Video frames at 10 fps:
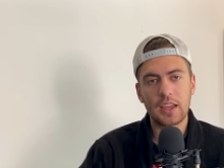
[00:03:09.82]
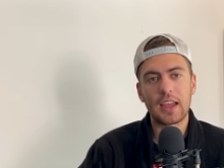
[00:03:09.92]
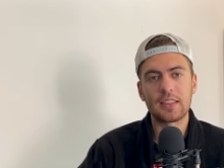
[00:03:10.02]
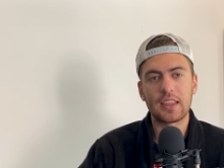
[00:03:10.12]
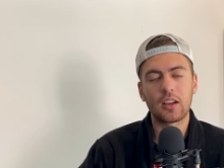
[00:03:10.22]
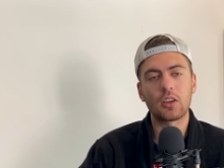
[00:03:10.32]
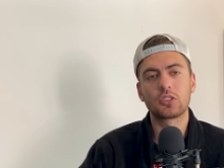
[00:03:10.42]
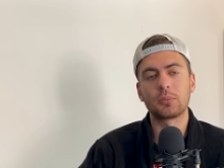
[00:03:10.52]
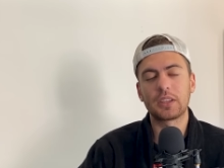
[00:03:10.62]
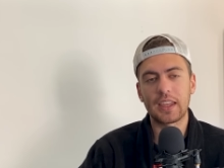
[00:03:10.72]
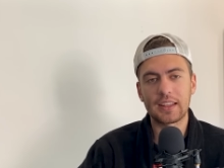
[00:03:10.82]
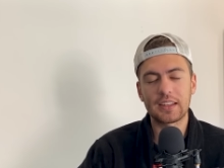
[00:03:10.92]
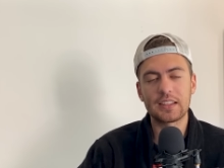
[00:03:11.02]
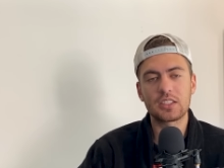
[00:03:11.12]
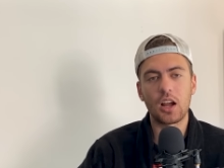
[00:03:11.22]
and there are some
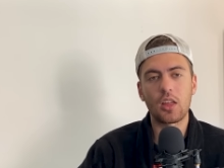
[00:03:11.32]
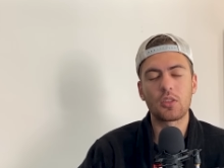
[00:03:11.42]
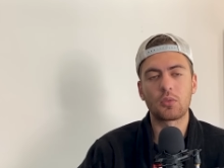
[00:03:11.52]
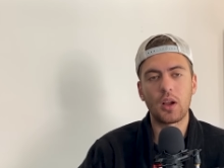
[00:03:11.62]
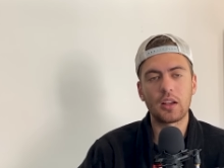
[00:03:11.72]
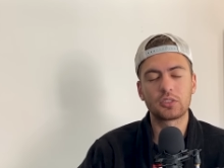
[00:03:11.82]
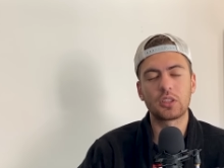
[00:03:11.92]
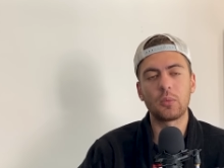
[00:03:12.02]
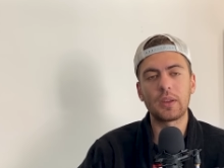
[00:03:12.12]
candidates on the roster that